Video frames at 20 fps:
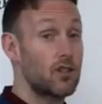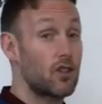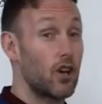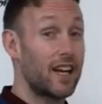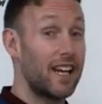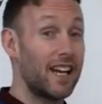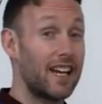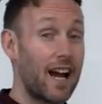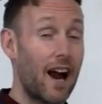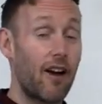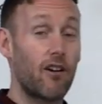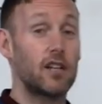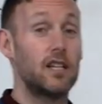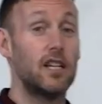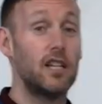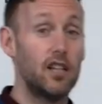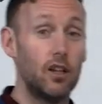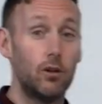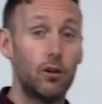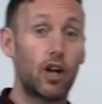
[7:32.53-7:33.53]
because I can
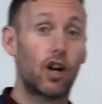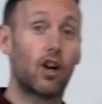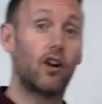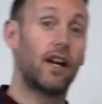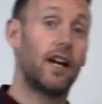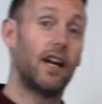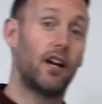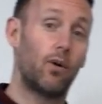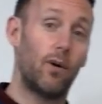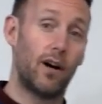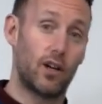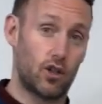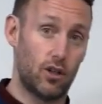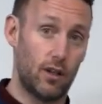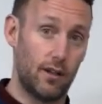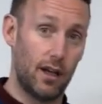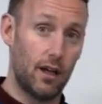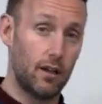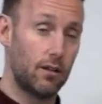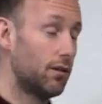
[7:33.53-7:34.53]
guarantee you you're going to get a
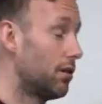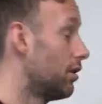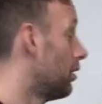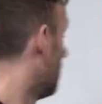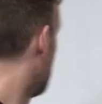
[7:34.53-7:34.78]
question on that.